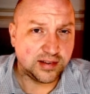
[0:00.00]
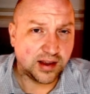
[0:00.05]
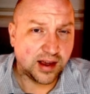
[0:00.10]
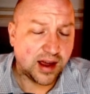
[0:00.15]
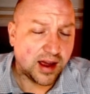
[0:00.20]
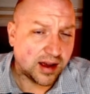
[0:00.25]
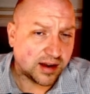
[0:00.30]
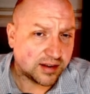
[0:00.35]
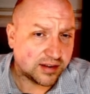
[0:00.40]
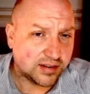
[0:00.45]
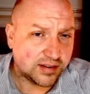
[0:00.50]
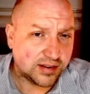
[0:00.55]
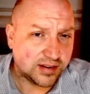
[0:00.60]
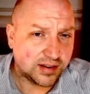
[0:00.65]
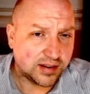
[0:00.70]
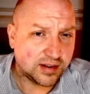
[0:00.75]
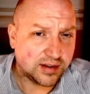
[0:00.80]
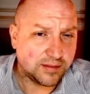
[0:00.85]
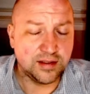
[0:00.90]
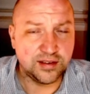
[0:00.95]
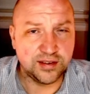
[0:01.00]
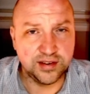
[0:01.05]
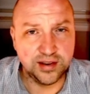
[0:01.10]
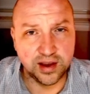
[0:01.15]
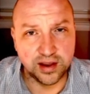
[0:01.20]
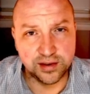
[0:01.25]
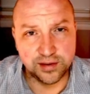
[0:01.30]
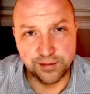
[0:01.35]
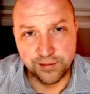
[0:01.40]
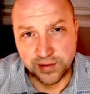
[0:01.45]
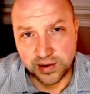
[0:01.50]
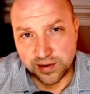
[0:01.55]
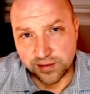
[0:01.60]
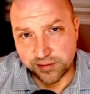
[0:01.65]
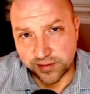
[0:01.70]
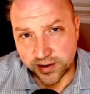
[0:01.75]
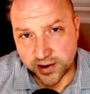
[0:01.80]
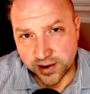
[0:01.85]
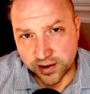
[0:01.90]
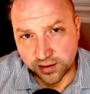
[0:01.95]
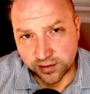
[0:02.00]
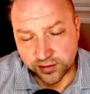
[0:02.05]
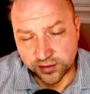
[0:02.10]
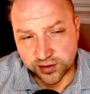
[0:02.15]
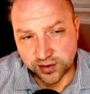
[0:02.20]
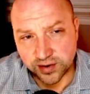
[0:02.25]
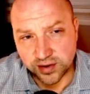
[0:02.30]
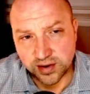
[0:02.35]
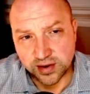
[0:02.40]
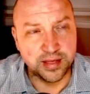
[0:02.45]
text in CSV files,